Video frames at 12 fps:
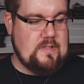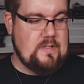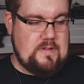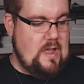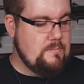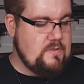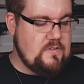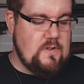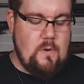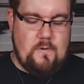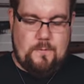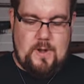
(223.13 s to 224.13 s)
because I'm
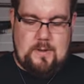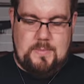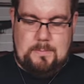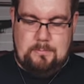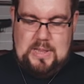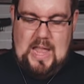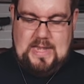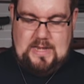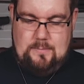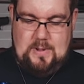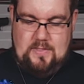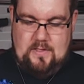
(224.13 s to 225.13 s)
so afraid to be
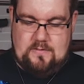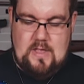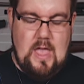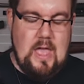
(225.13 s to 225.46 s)
blinded by this.